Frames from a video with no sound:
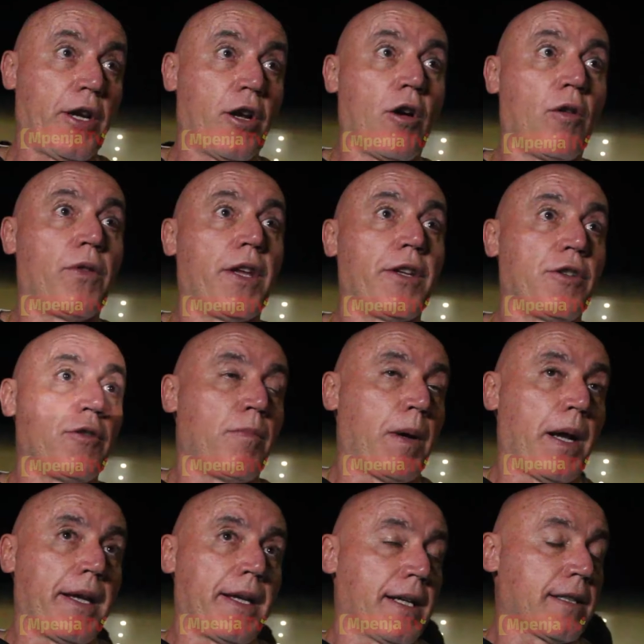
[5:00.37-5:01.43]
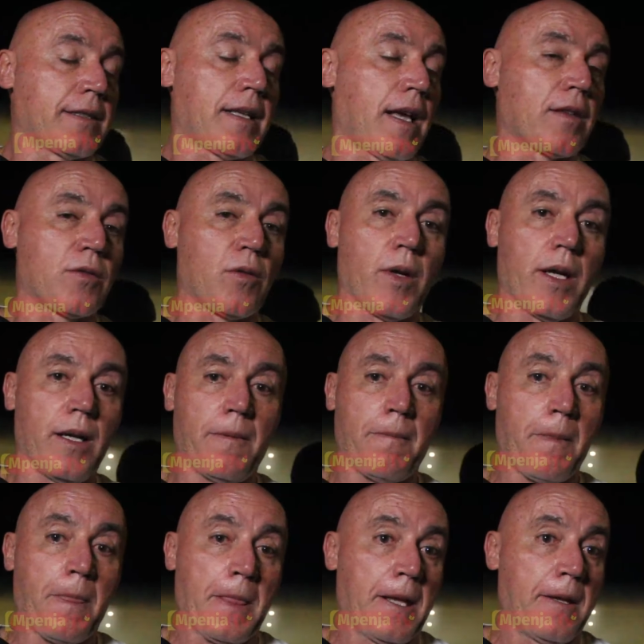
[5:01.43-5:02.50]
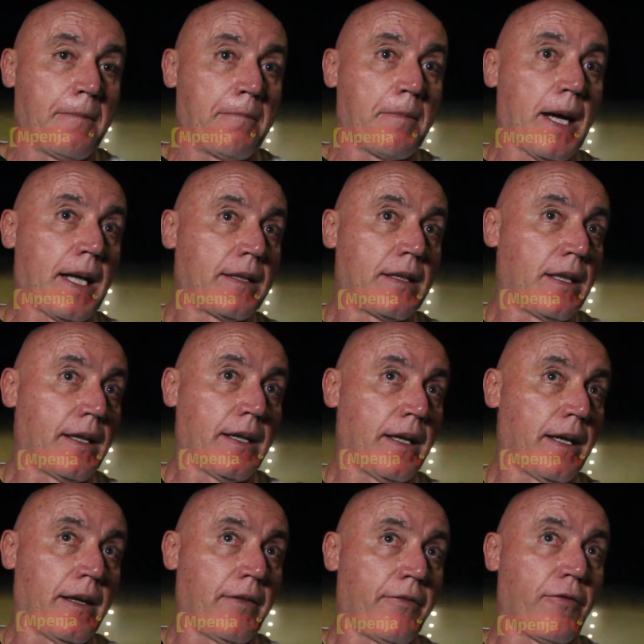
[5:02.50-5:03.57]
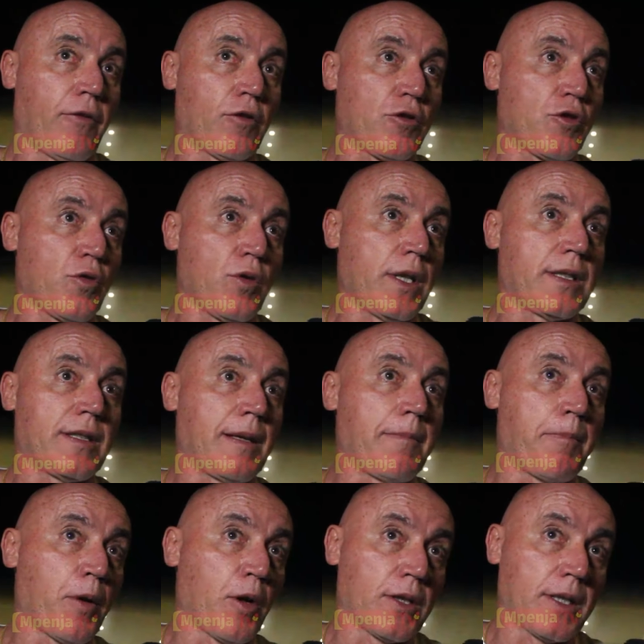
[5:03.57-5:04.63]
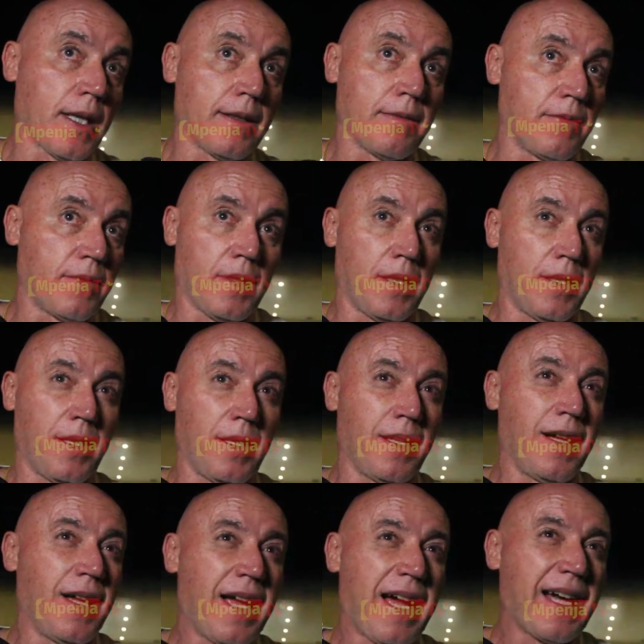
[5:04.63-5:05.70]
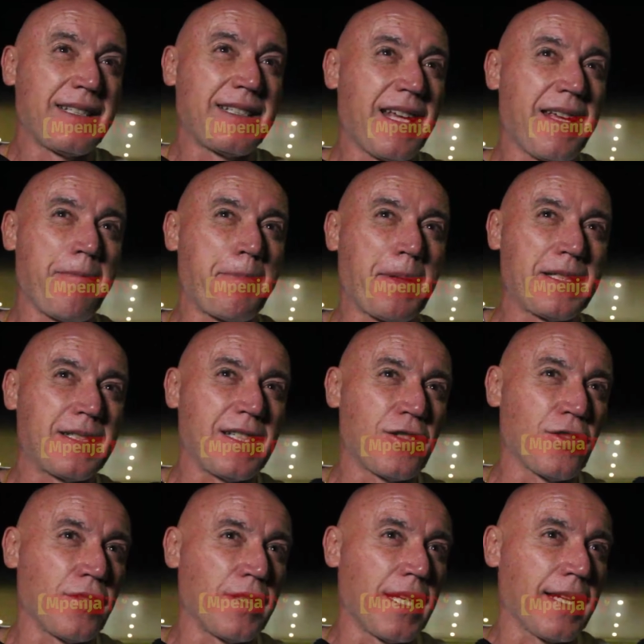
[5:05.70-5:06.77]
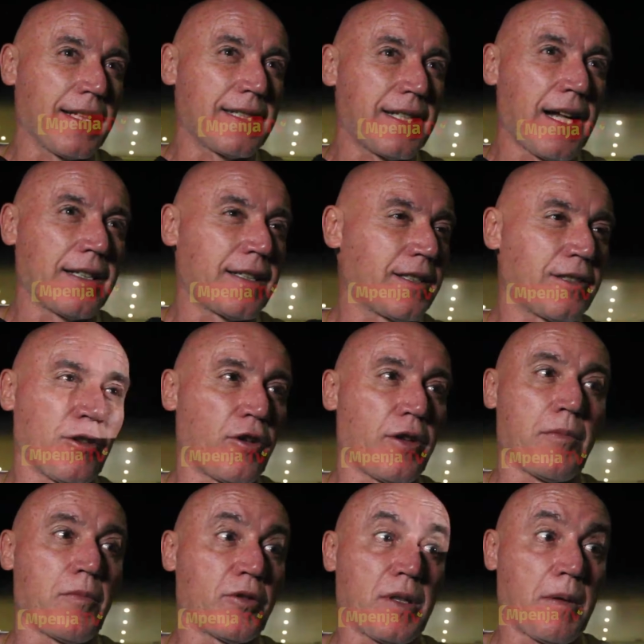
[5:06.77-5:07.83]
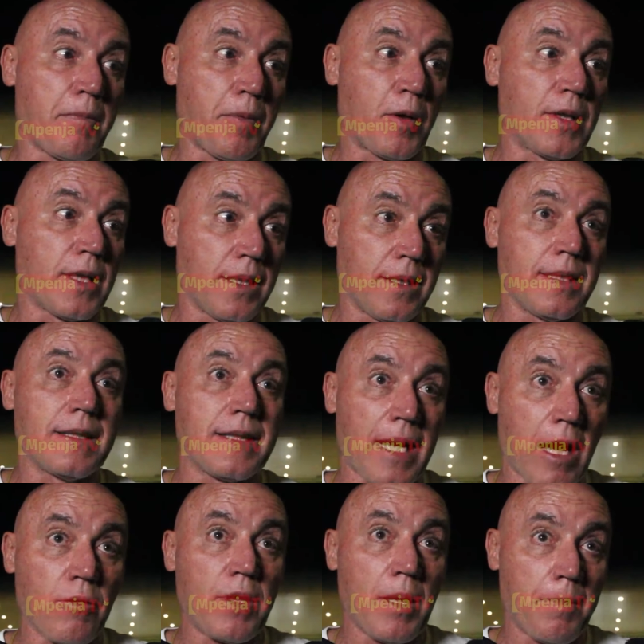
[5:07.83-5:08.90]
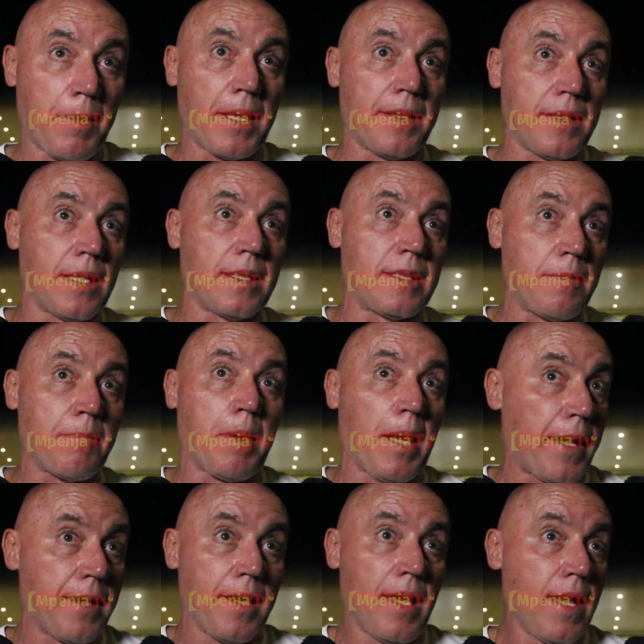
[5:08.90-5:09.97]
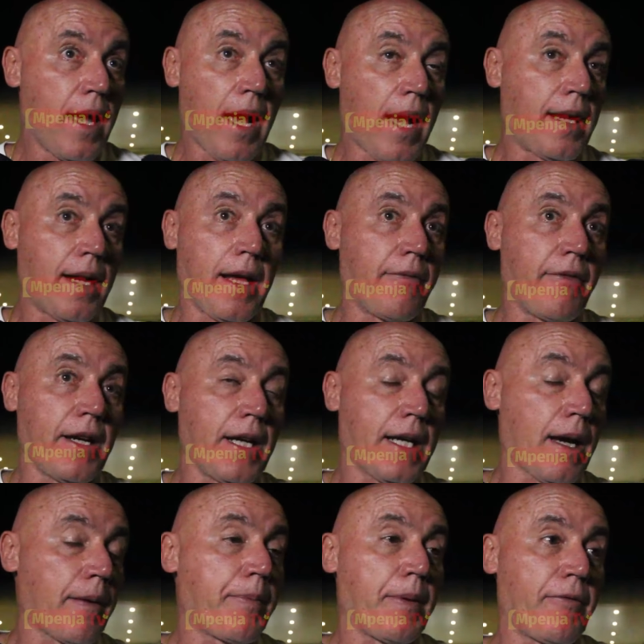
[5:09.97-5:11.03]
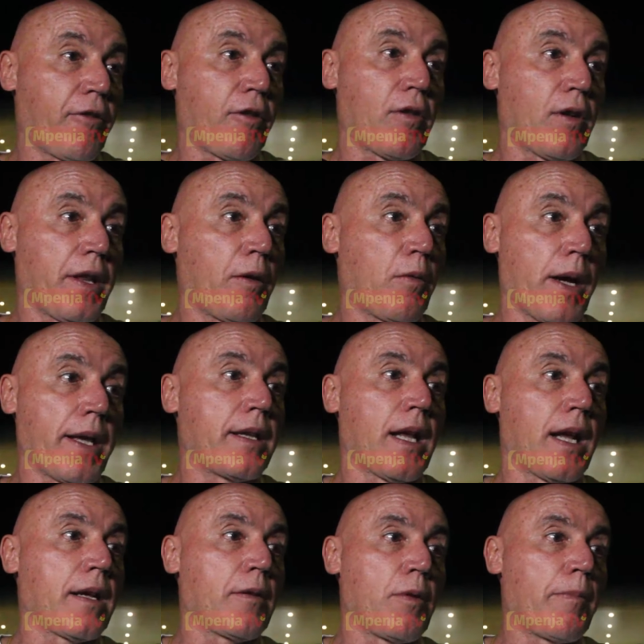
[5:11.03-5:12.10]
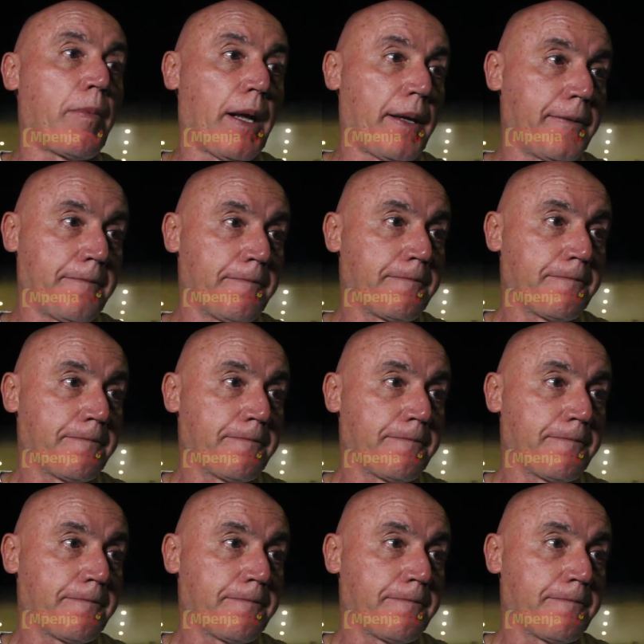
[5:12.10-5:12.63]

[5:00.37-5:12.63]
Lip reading: know the new players as well, but for sure it's important. I say in precision the result is not the most important. It's how they play, the team play, and I'm very happy for the way that we play.